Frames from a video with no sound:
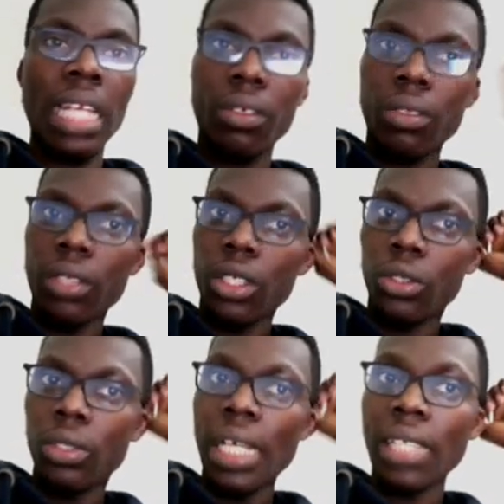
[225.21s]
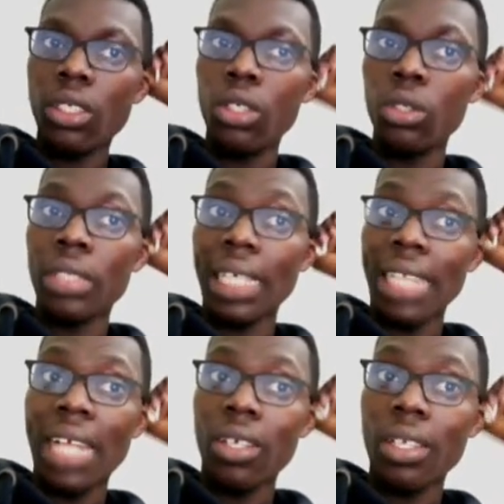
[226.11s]
Now, the student looked
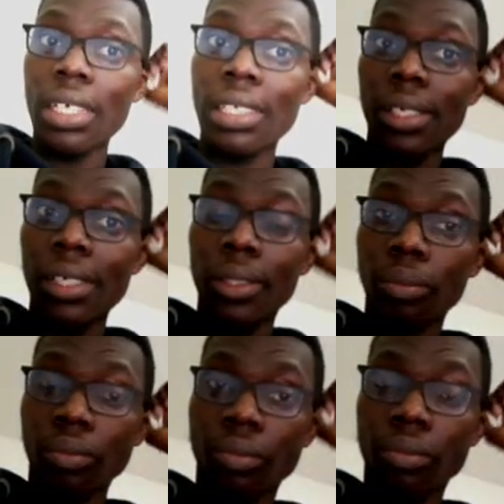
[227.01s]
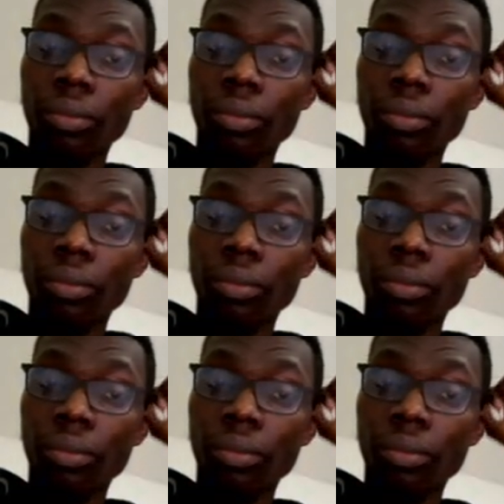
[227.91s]
at another cell,